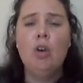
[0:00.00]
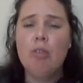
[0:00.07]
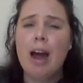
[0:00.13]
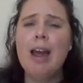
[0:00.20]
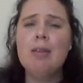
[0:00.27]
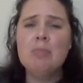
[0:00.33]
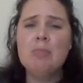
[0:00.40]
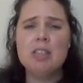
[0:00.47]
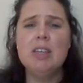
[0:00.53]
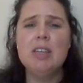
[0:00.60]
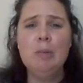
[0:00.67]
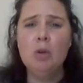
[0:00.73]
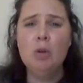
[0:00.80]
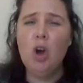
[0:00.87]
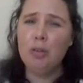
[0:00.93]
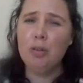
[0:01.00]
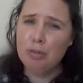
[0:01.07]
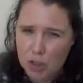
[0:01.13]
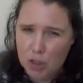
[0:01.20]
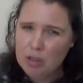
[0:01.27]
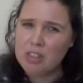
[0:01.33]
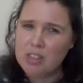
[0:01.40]
Rhyme scheme
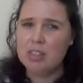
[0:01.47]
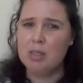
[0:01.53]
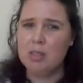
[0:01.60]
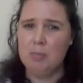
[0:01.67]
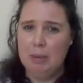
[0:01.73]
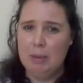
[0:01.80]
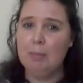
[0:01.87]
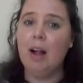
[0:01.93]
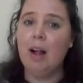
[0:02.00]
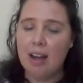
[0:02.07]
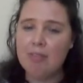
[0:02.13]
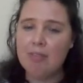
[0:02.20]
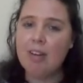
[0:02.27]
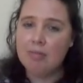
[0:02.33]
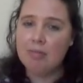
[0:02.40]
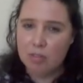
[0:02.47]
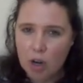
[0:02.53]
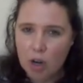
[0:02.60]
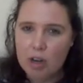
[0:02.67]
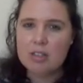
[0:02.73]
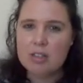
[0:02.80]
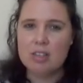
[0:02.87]
confuses people. I've, I've
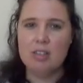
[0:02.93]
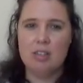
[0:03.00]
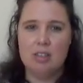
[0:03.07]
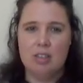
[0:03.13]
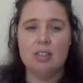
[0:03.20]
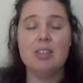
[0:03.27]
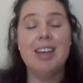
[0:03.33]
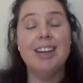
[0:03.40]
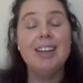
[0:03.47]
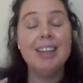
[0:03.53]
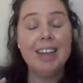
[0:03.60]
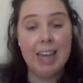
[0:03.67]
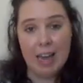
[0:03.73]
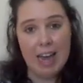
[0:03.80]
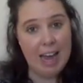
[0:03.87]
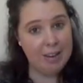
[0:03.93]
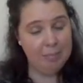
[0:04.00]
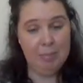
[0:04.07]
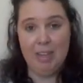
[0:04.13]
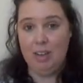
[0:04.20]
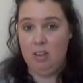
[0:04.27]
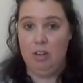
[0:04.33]
noticed this, and it
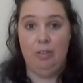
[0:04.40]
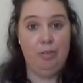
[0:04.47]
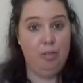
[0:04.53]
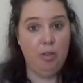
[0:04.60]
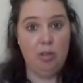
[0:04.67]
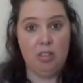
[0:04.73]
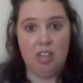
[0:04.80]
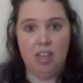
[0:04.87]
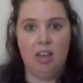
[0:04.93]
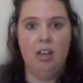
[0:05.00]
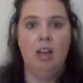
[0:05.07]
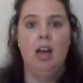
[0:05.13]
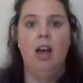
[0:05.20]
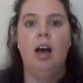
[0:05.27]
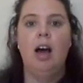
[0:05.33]
can be confusing.